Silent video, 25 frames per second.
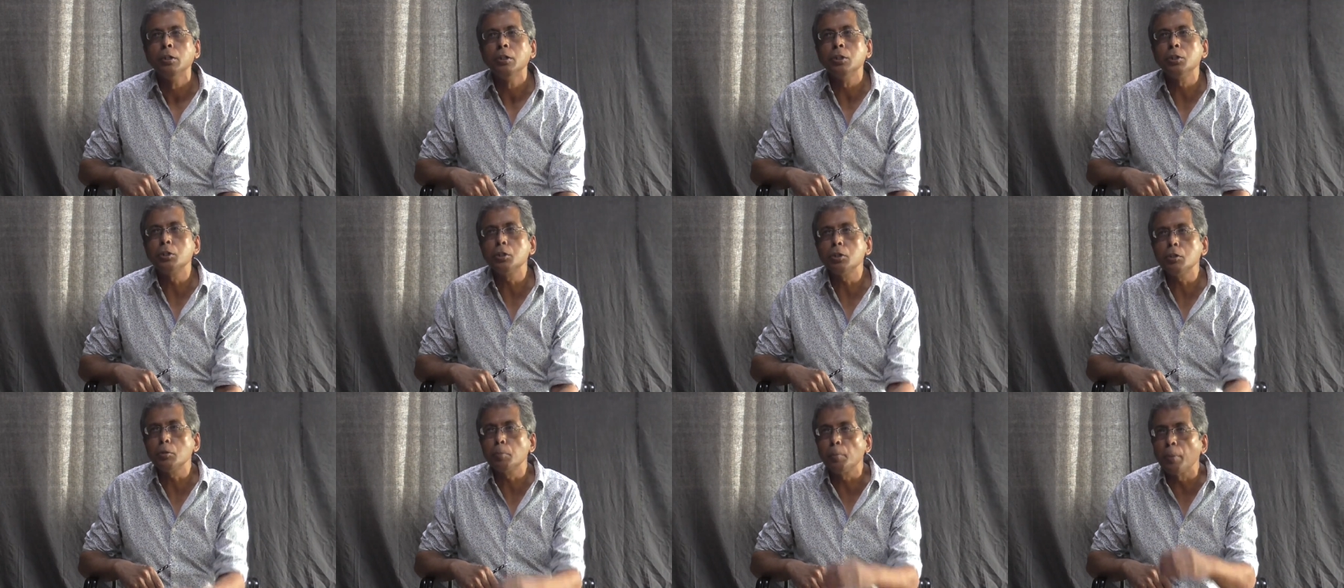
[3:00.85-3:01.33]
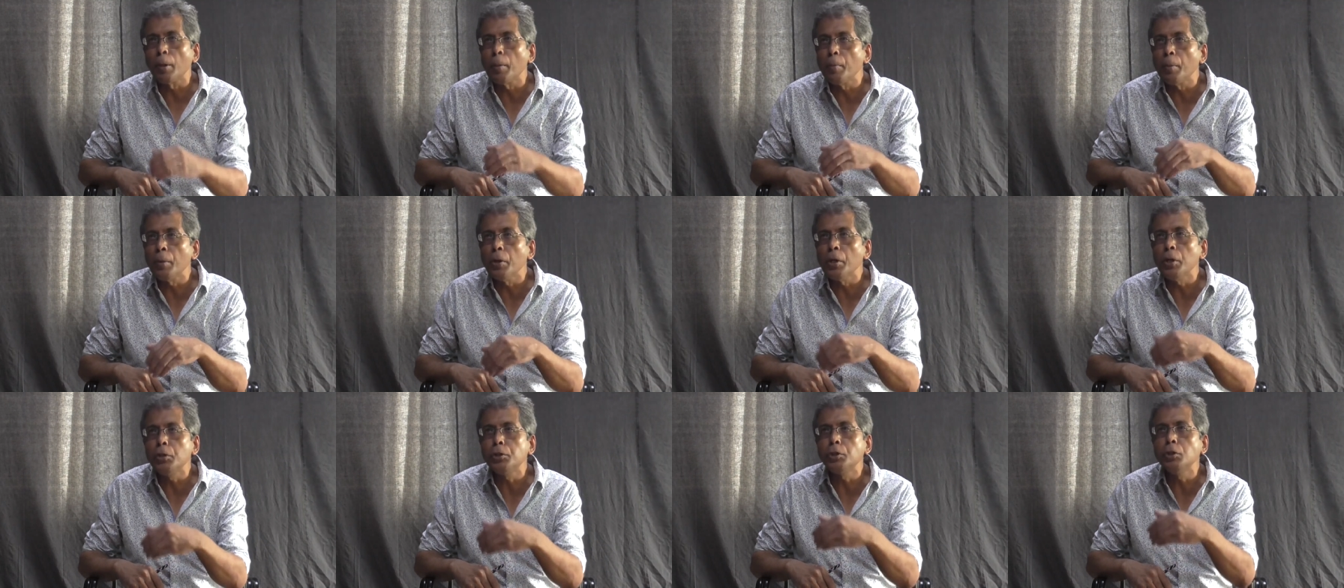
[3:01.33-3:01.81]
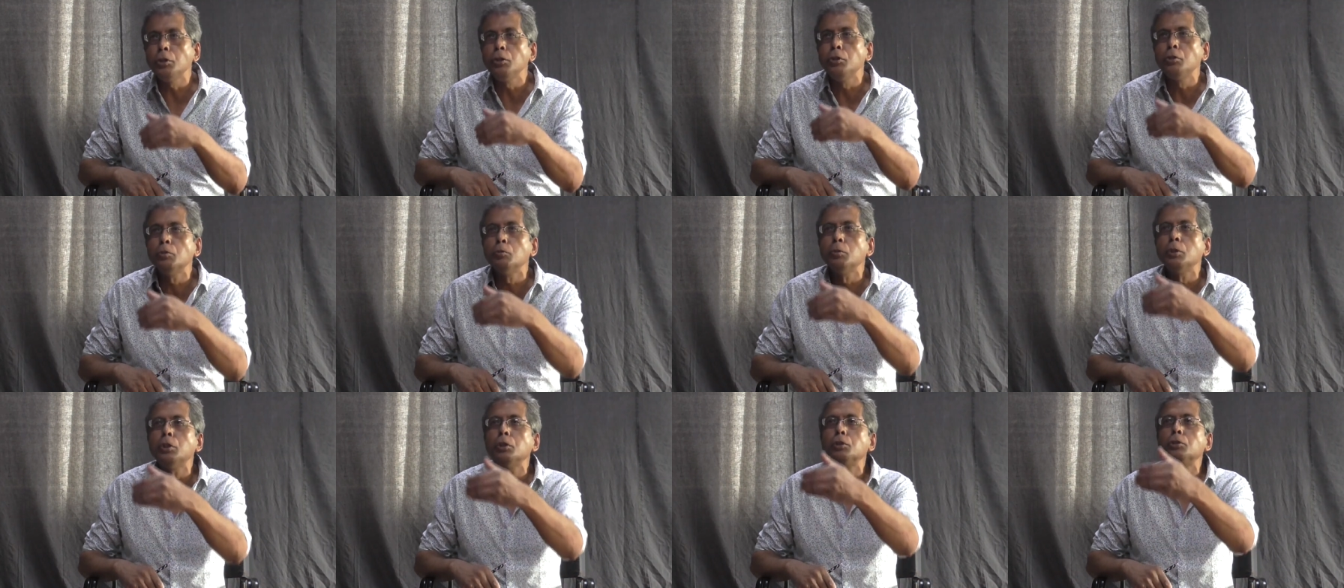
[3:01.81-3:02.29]
This is
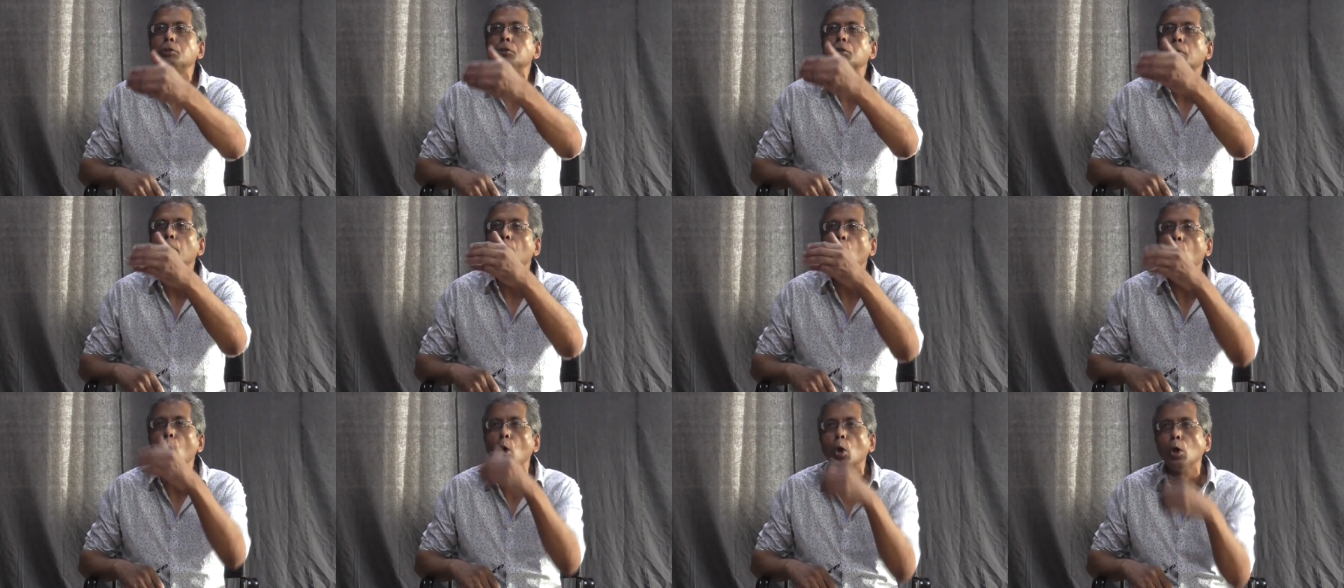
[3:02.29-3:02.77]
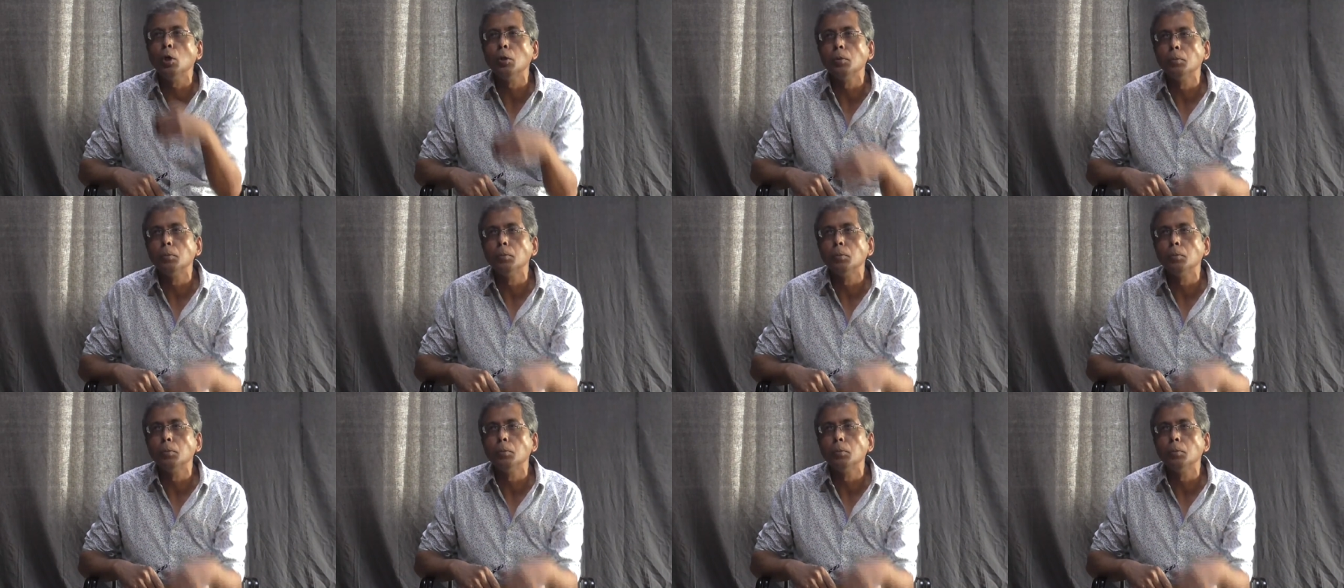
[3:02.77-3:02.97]
preparation towards the book.